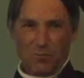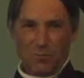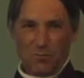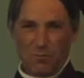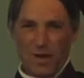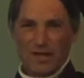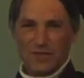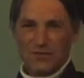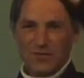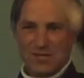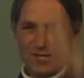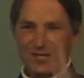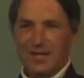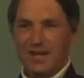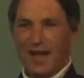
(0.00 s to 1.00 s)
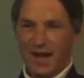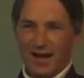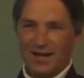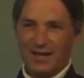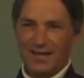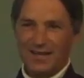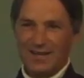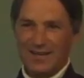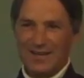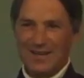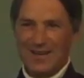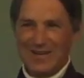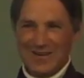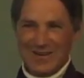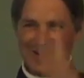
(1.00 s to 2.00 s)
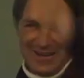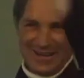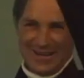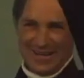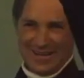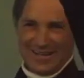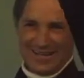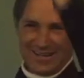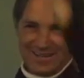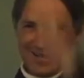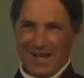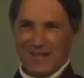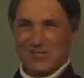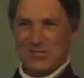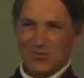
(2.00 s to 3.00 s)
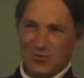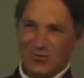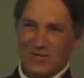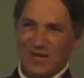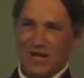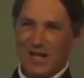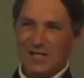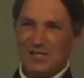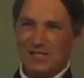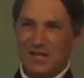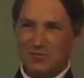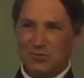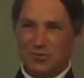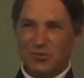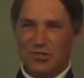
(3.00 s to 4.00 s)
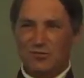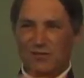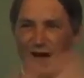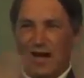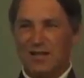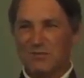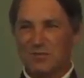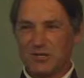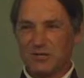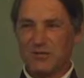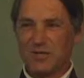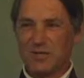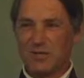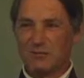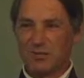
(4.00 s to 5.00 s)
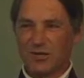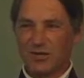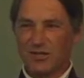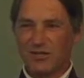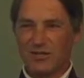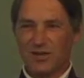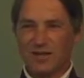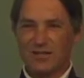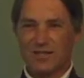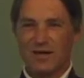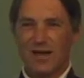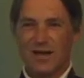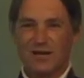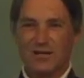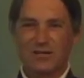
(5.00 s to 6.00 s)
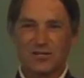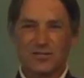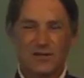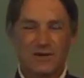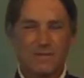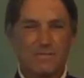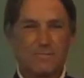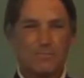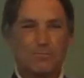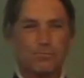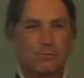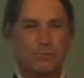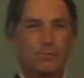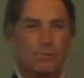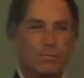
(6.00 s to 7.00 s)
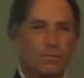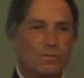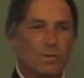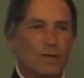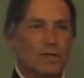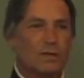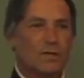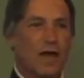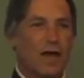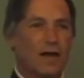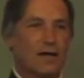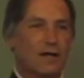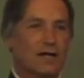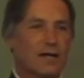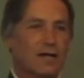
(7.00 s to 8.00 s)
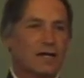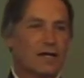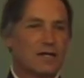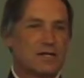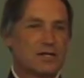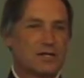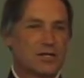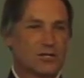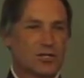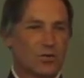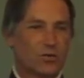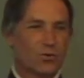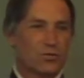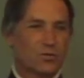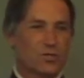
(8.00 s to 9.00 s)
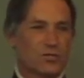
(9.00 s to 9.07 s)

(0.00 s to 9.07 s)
made with lineal, cut through the landscape to divide between the British and the Irish there. So,